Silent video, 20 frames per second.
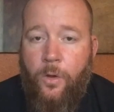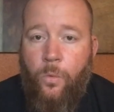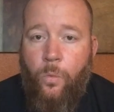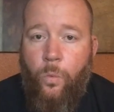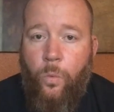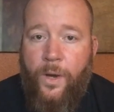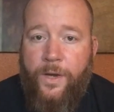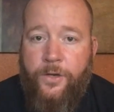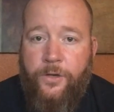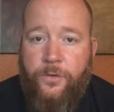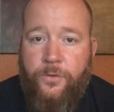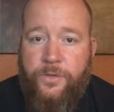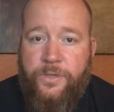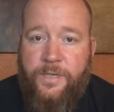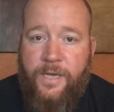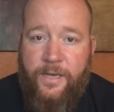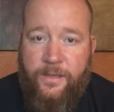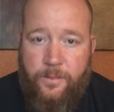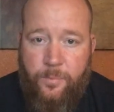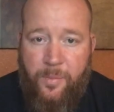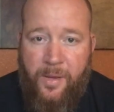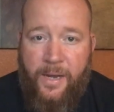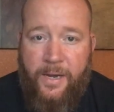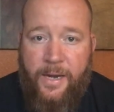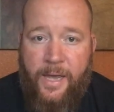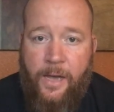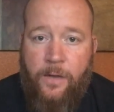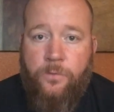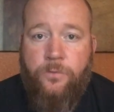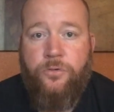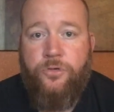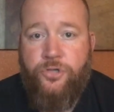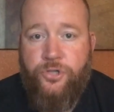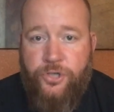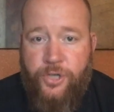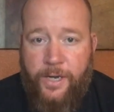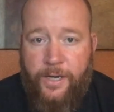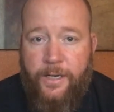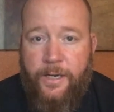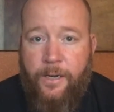When you take the paint out,
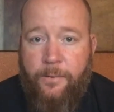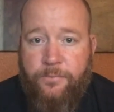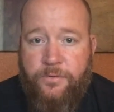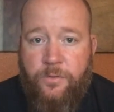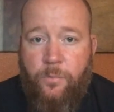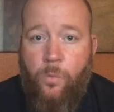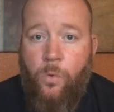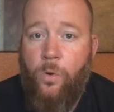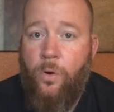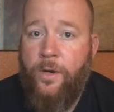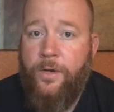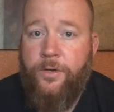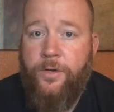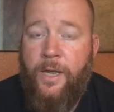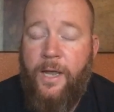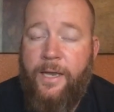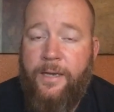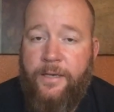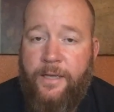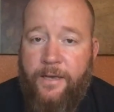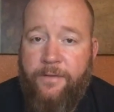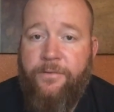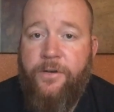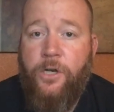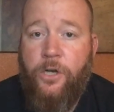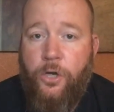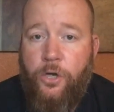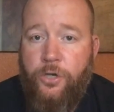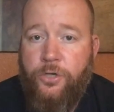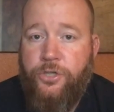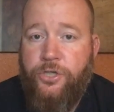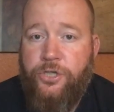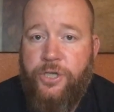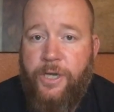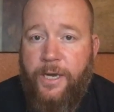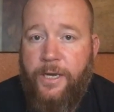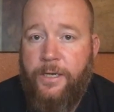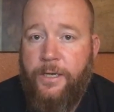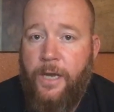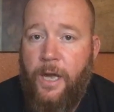shake it up some more and give it a good
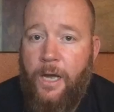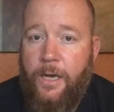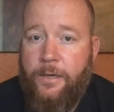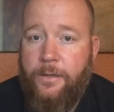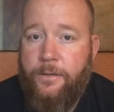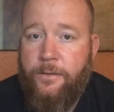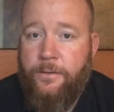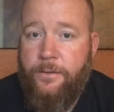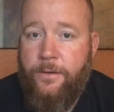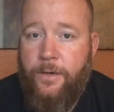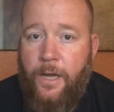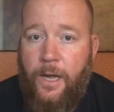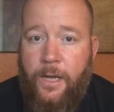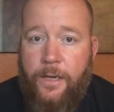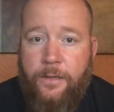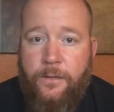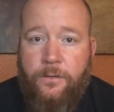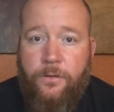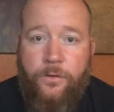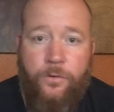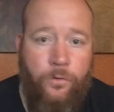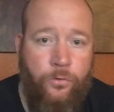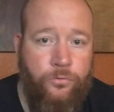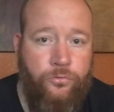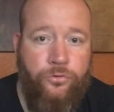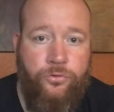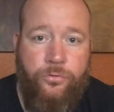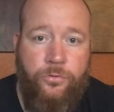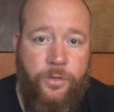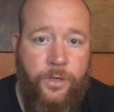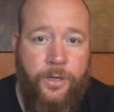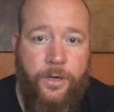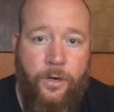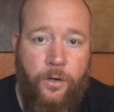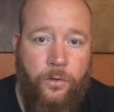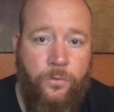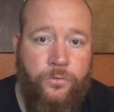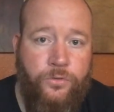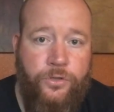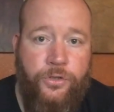shake. Not a little,
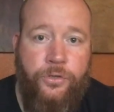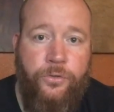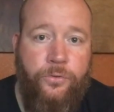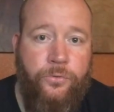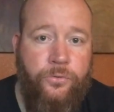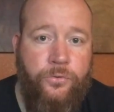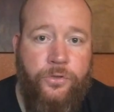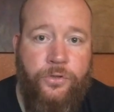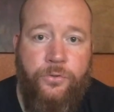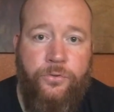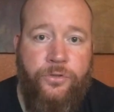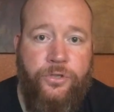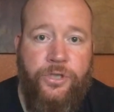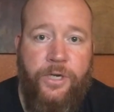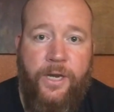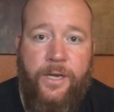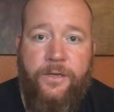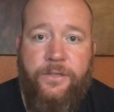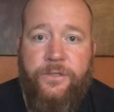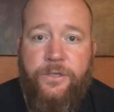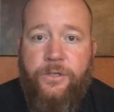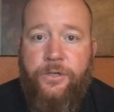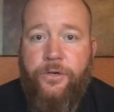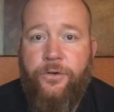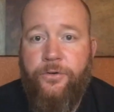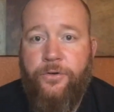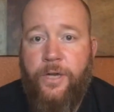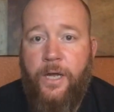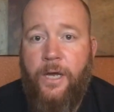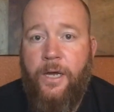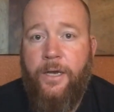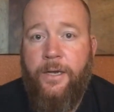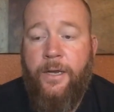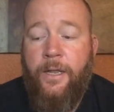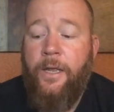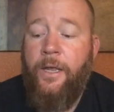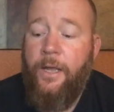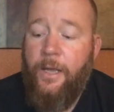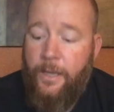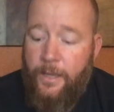two shakes and you're done.
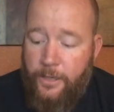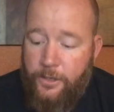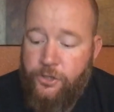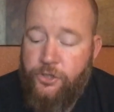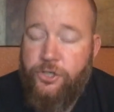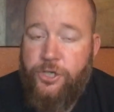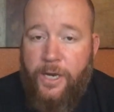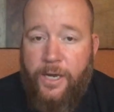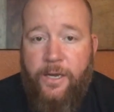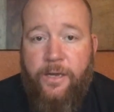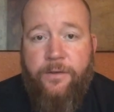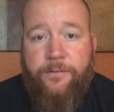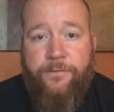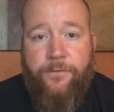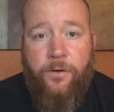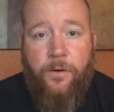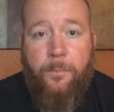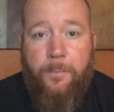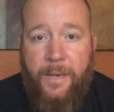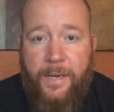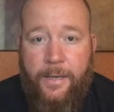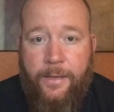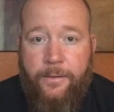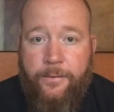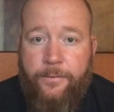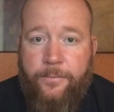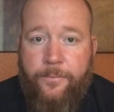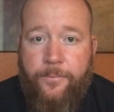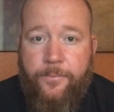Shake it for a minute.